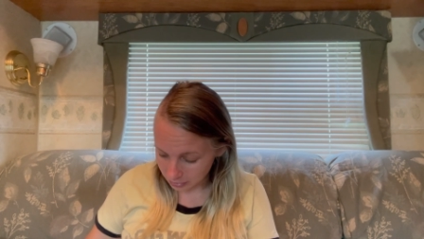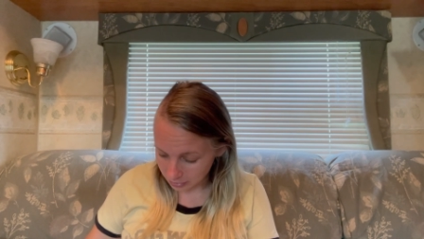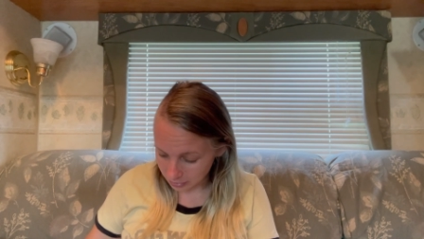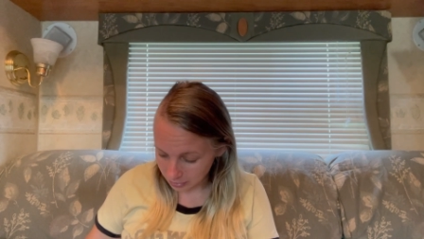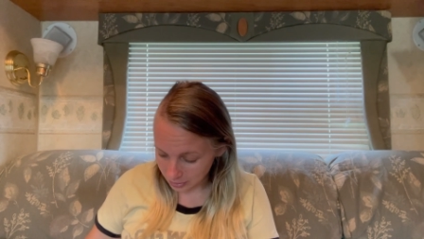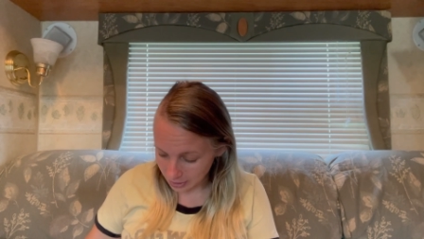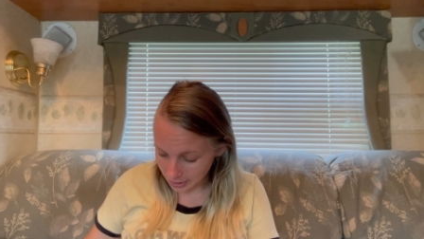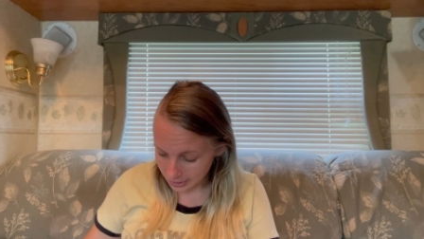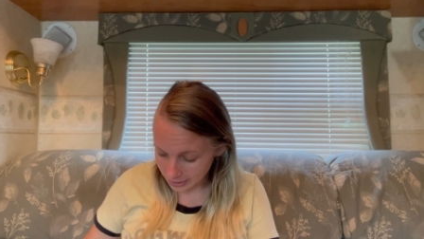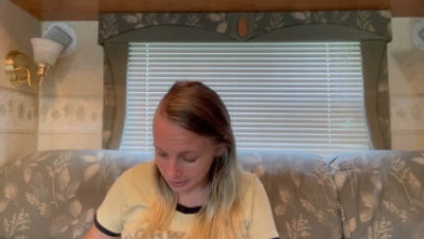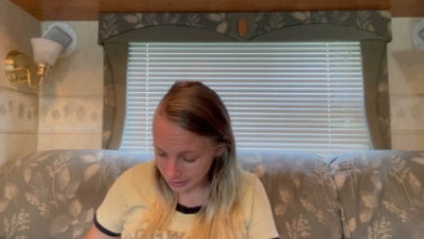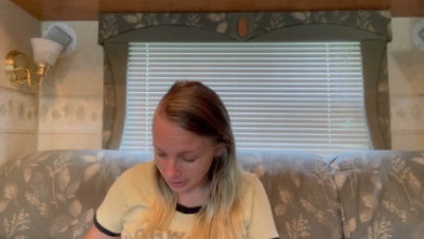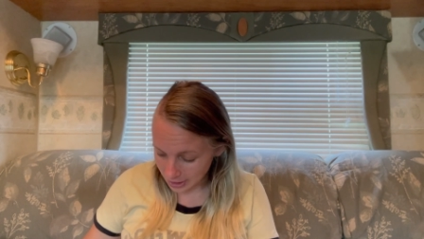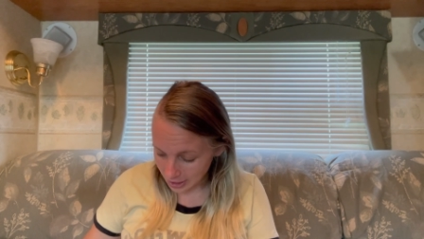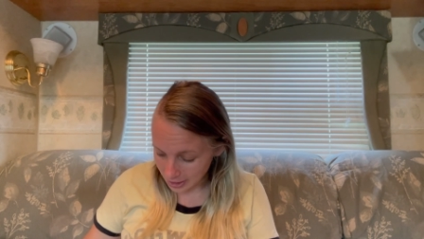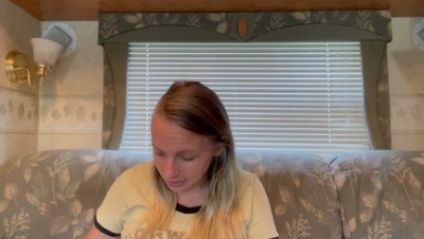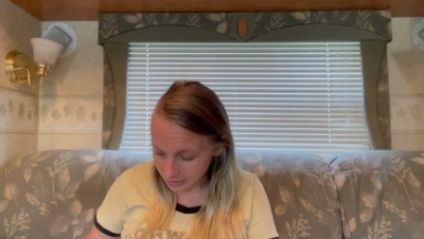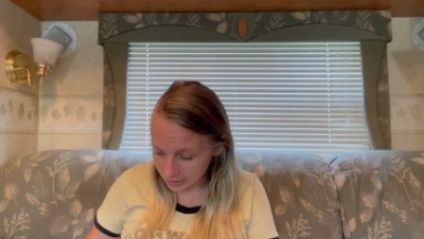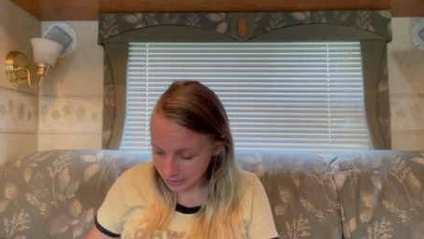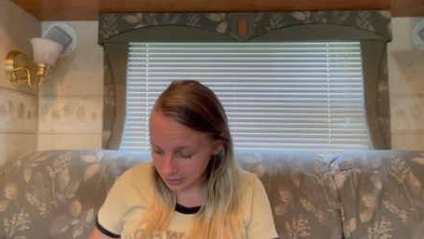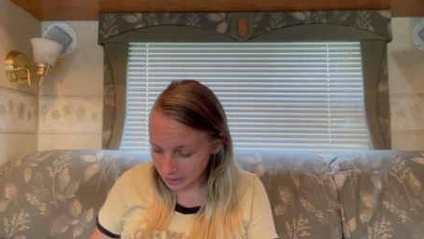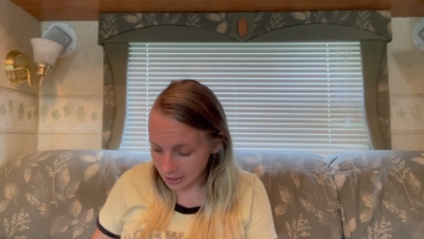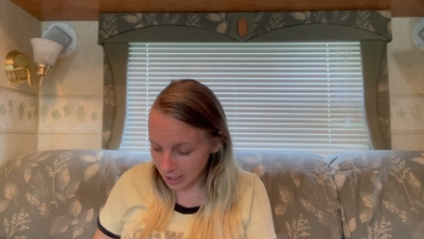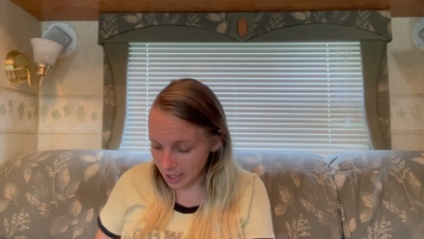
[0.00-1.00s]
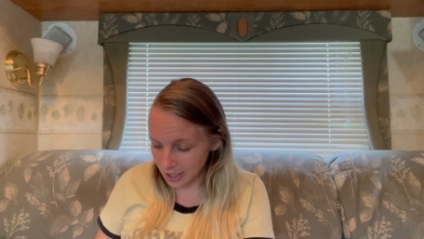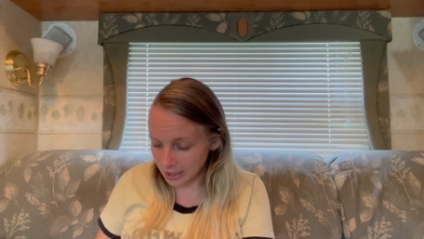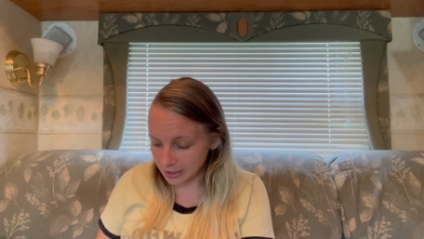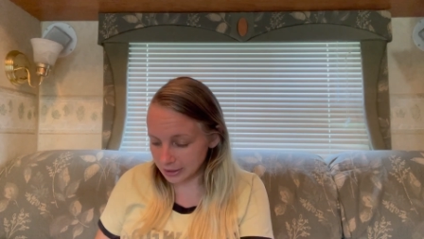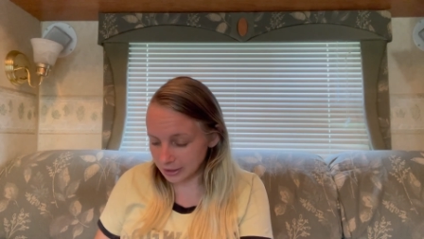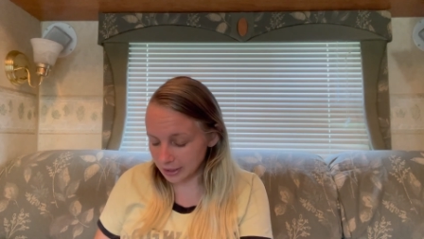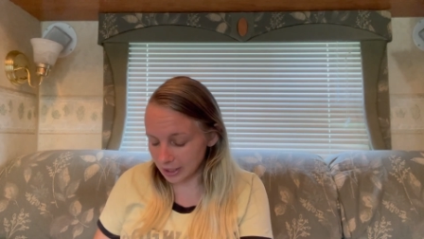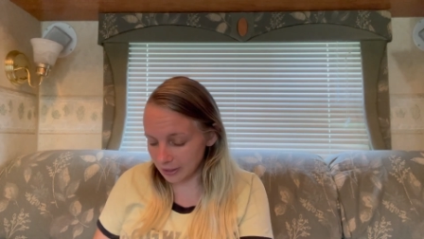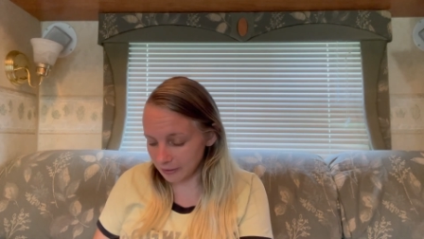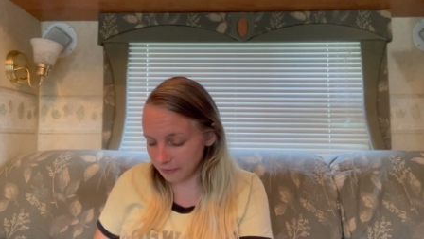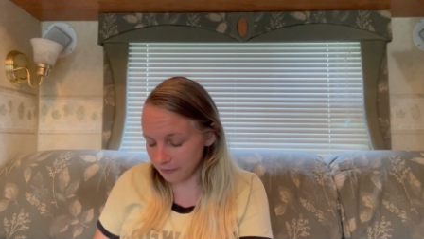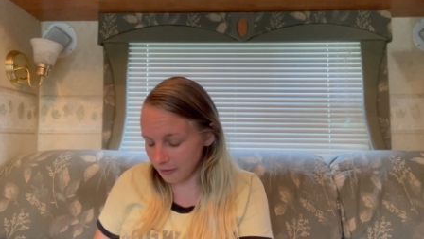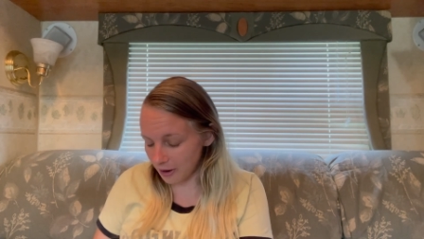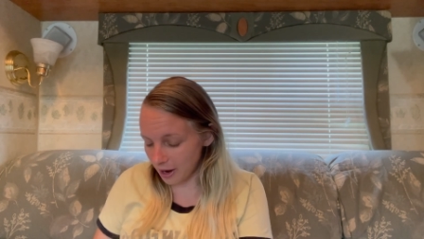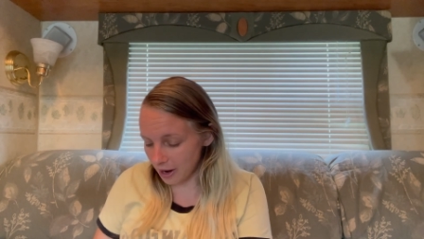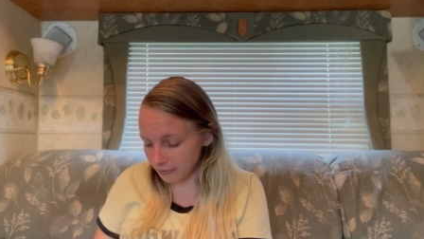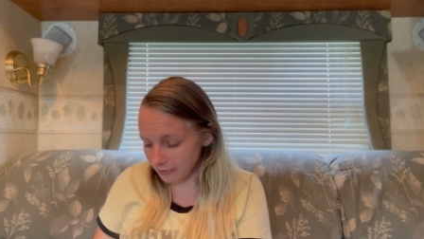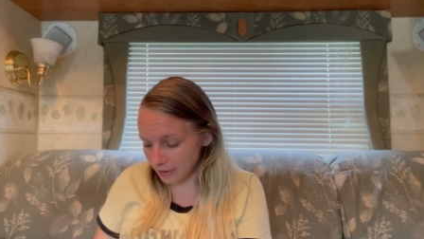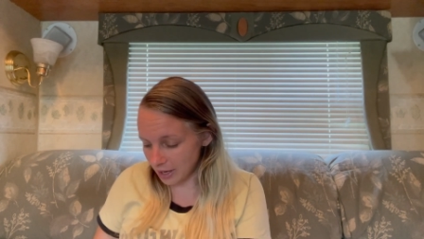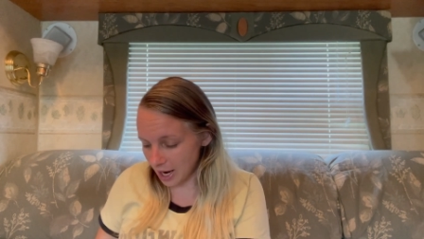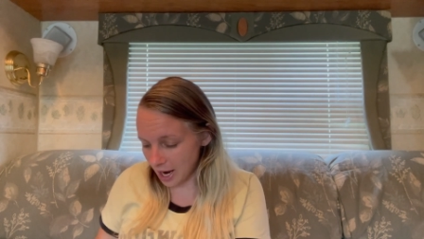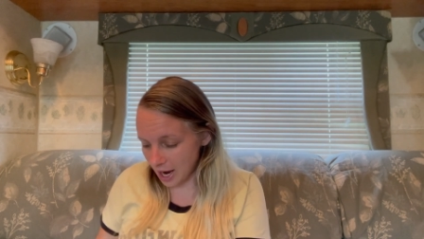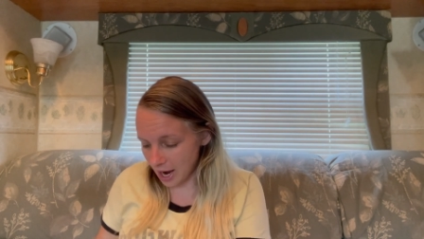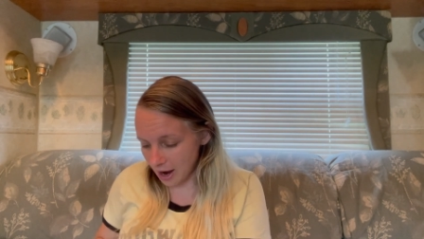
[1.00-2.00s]
they said size like five
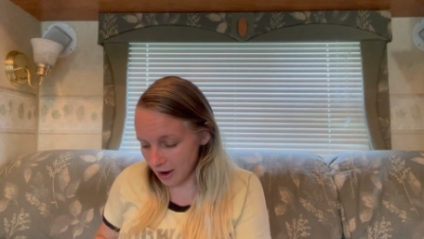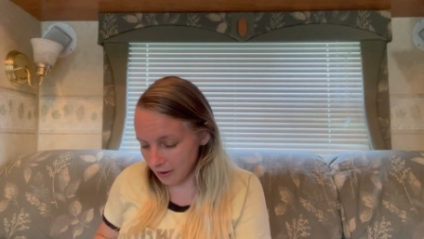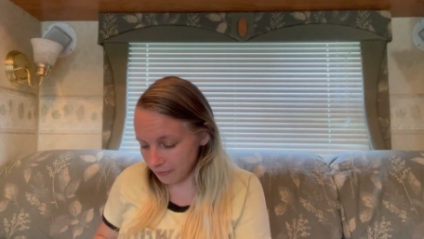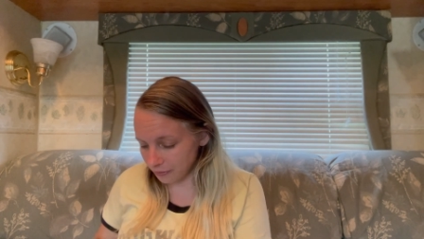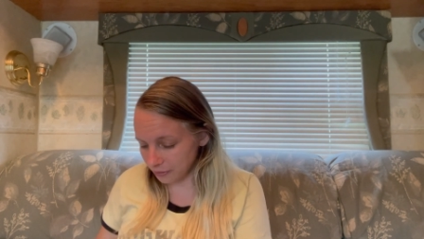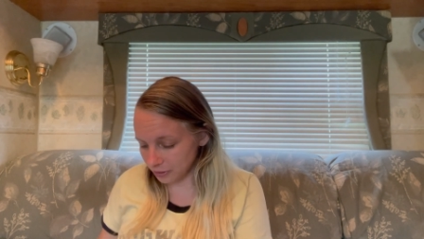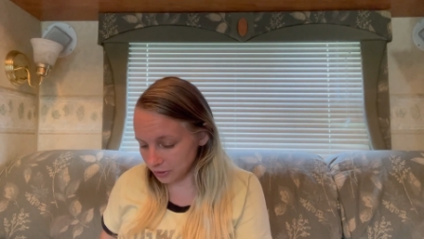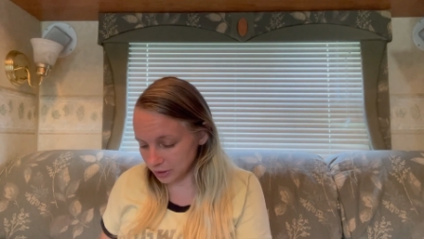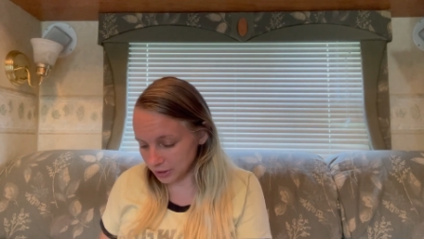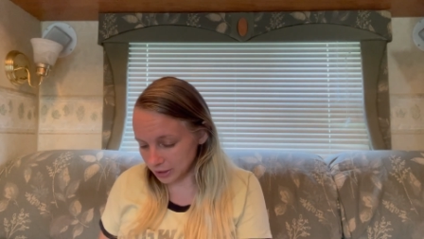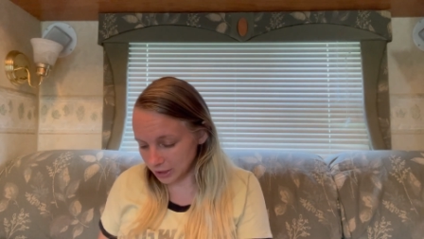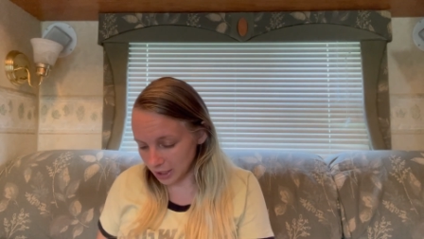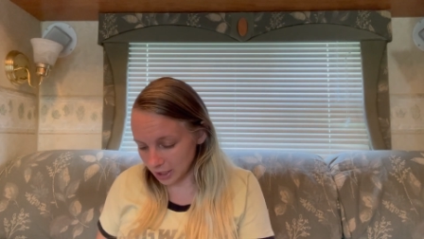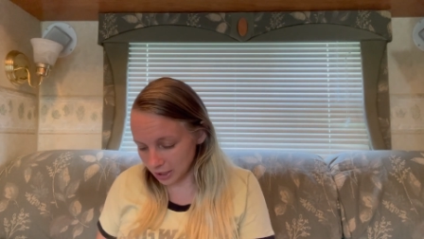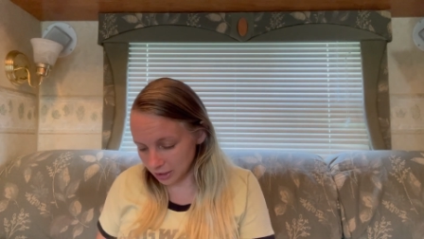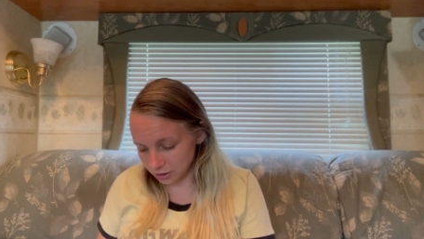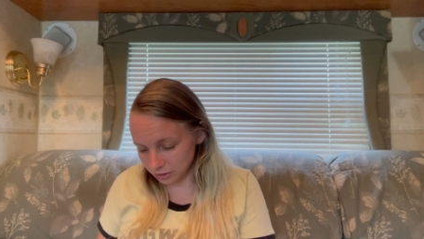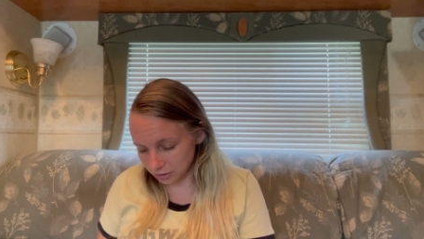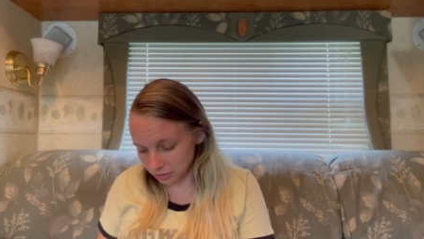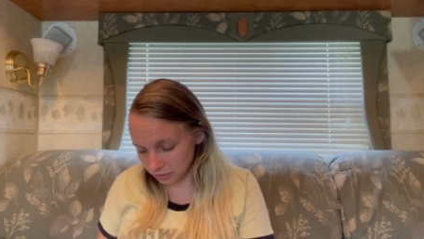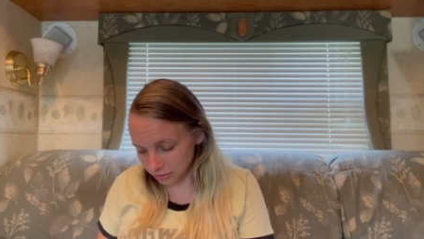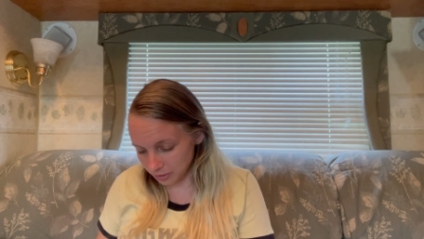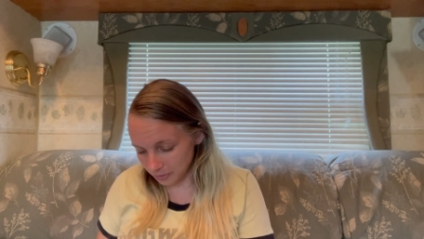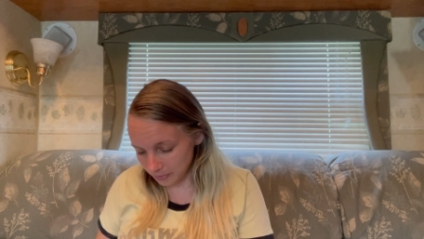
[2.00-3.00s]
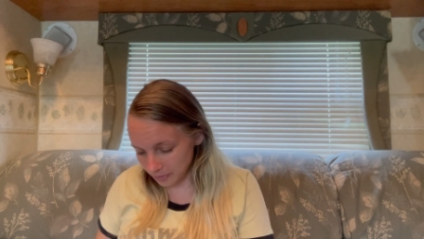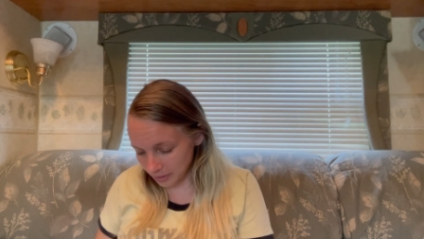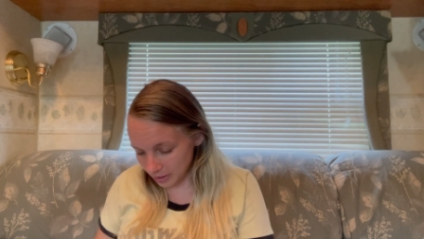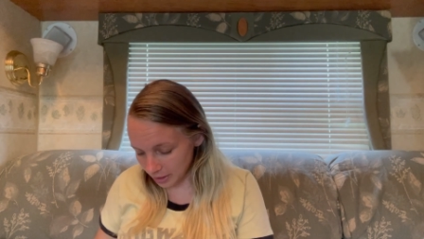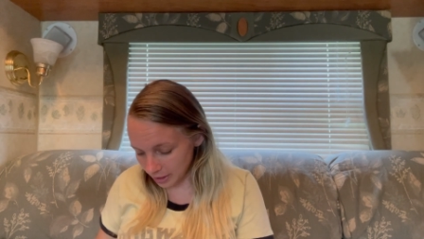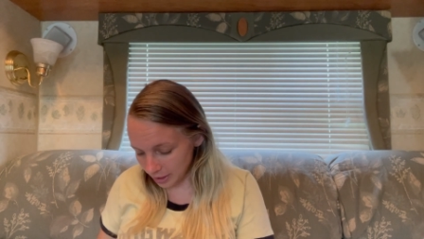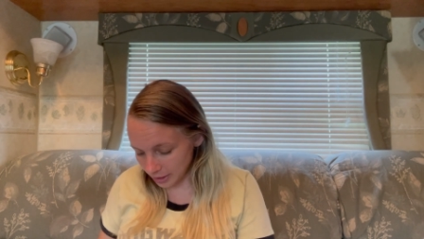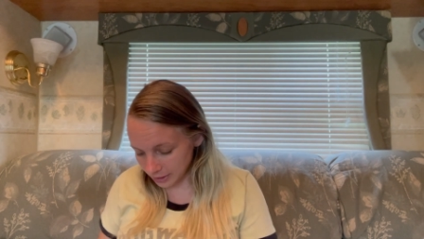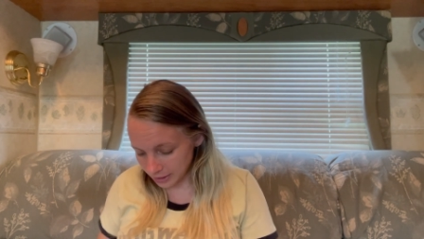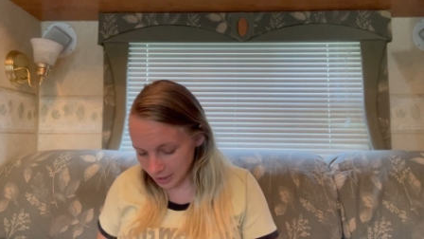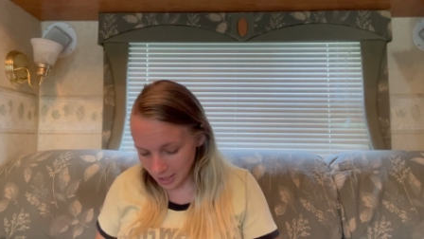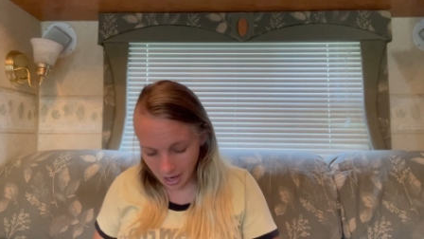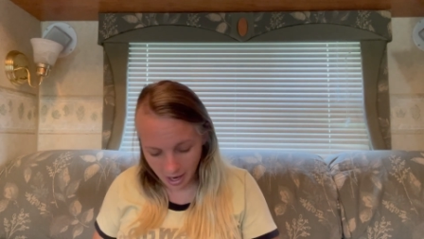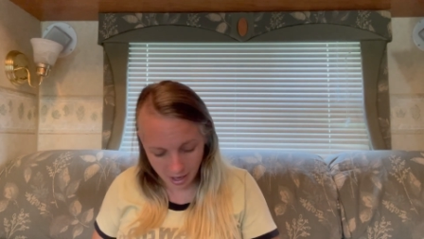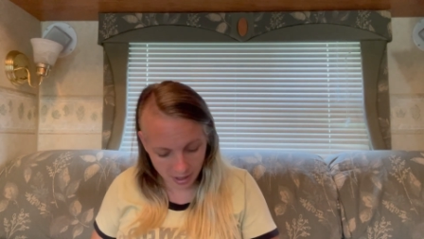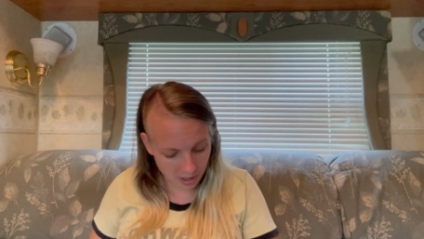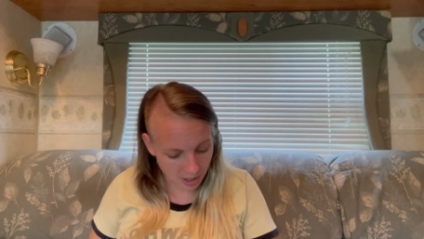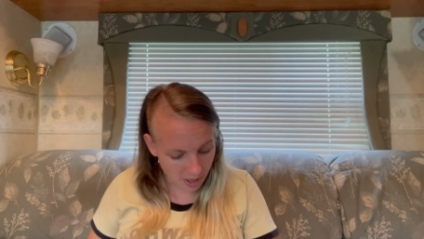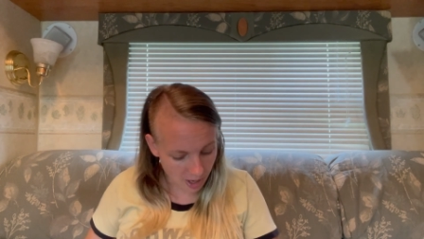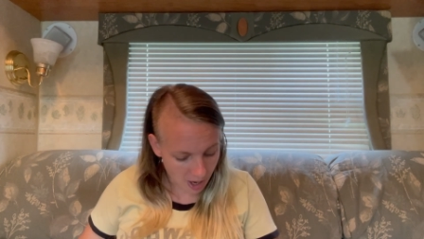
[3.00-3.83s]
and a half or six or something like that.